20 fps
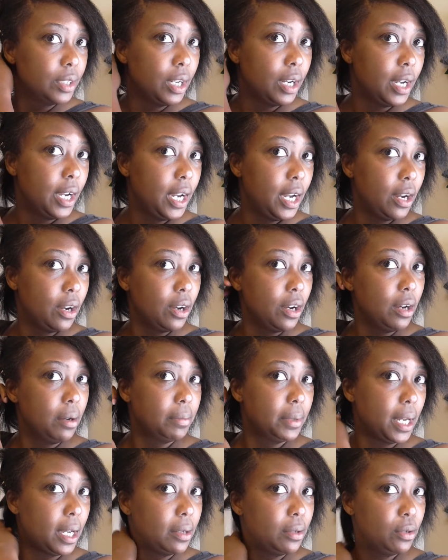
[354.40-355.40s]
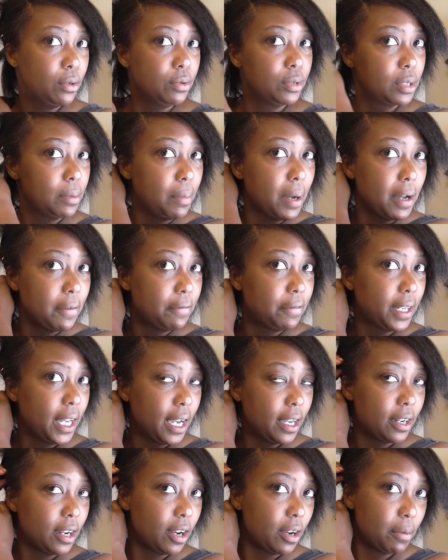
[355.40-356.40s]
a hair update using my
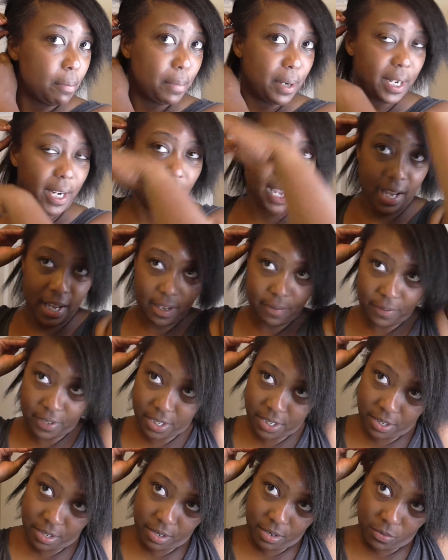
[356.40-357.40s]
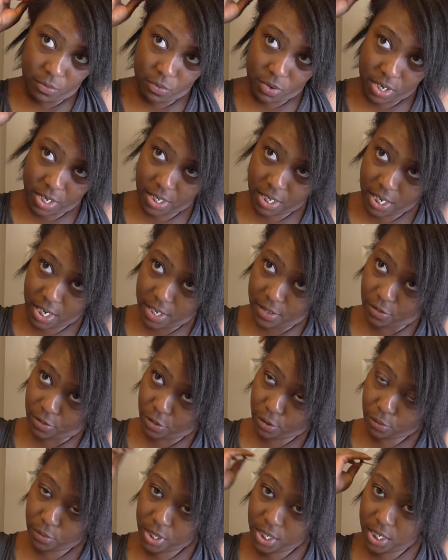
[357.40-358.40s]
flat iron, but I haven't done one in
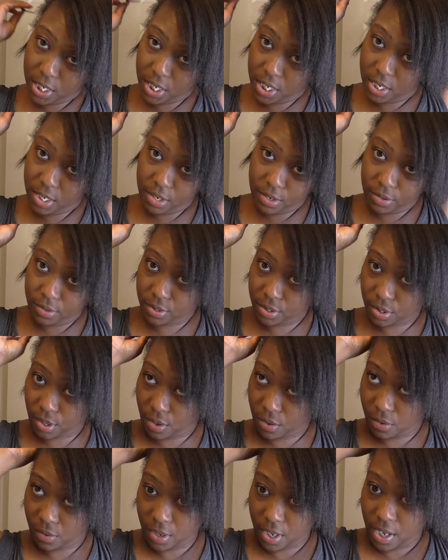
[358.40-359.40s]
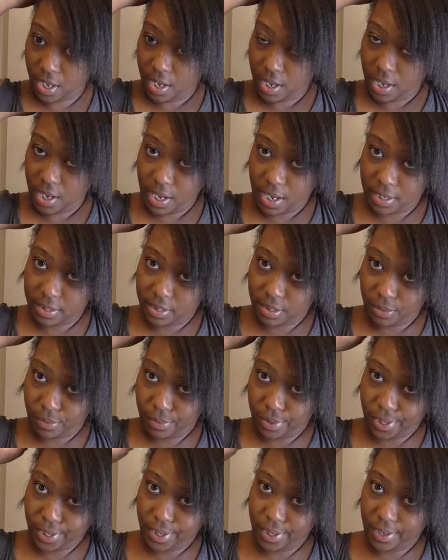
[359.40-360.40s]
3 years, so I said,
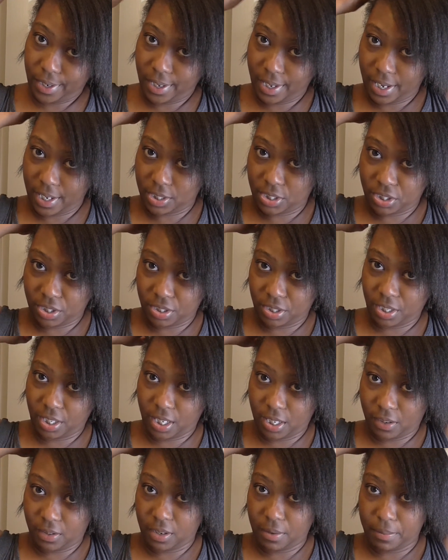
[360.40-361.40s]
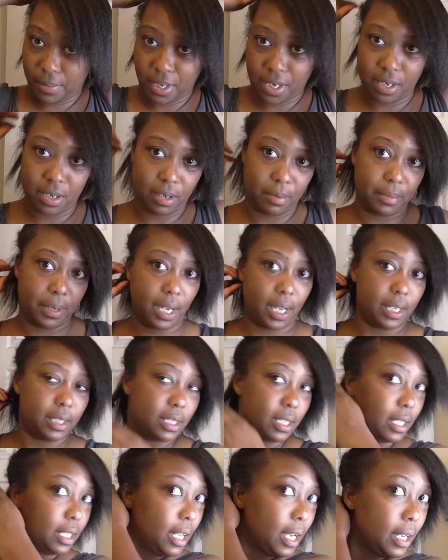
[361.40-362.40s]
well, I should give them an update
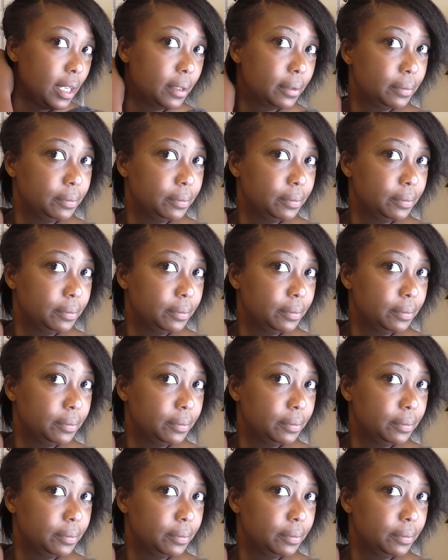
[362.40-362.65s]
today,